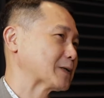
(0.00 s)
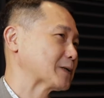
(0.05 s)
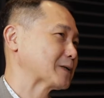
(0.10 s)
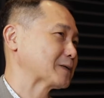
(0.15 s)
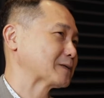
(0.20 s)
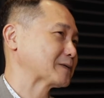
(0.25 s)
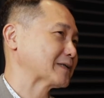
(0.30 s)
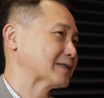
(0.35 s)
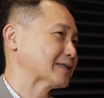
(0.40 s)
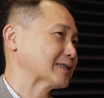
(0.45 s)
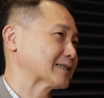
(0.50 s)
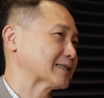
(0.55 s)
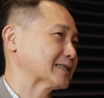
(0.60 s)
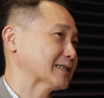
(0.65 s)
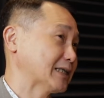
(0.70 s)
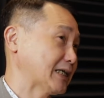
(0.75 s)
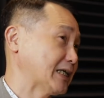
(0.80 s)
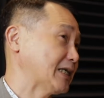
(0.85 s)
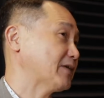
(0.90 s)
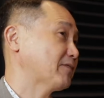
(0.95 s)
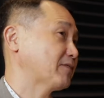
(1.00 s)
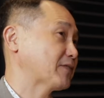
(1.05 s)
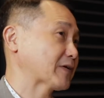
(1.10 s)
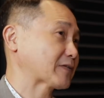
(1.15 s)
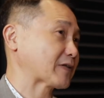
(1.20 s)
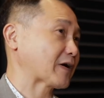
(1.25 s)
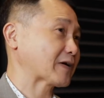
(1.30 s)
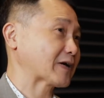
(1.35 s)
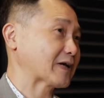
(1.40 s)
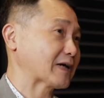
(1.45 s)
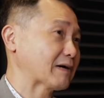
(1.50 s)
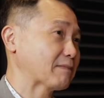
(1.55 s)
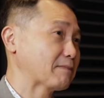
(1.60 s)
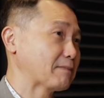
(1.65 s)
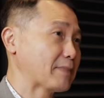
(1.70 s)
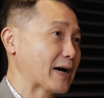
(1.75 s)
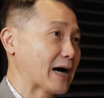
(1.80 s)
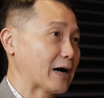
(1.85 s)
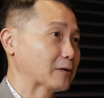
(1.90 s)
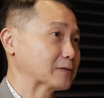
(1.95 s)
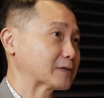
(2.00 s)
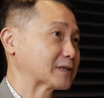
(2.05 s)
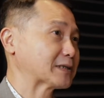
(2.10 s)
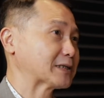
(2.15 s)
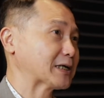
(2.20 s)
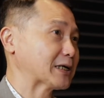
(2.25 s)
So if you're talking about